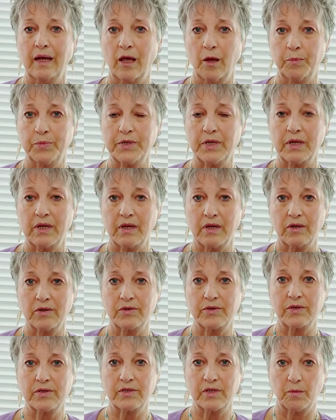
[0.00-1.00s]
help to
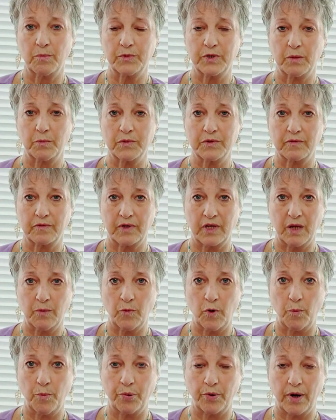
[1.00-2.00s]
ease the symptoms of
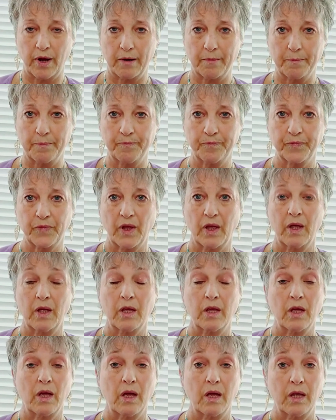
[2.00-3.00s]
chemo brain,
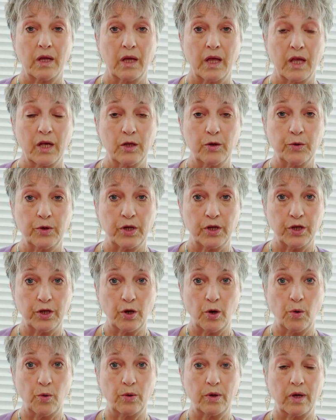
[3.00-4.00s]
including
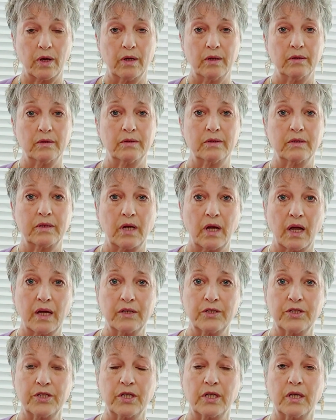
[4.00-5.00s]
yoga, tai
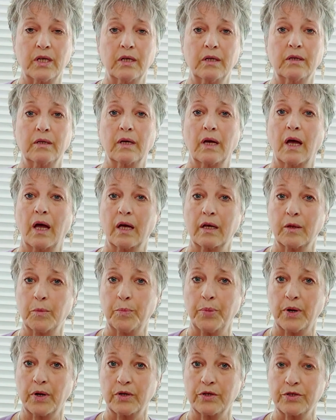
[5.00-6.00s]
chi,
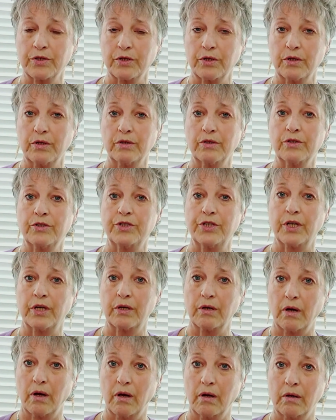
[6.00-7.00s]
acupuncture,
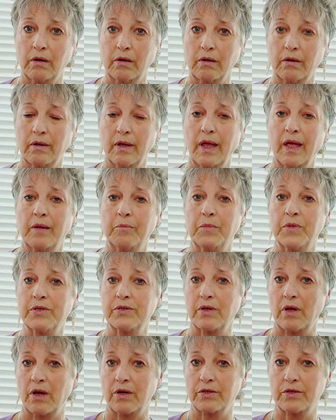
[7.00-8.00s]
qigong, and
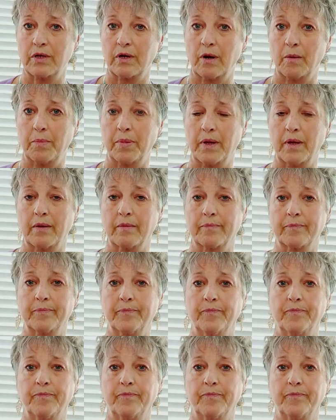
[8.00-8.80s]
massage therapy.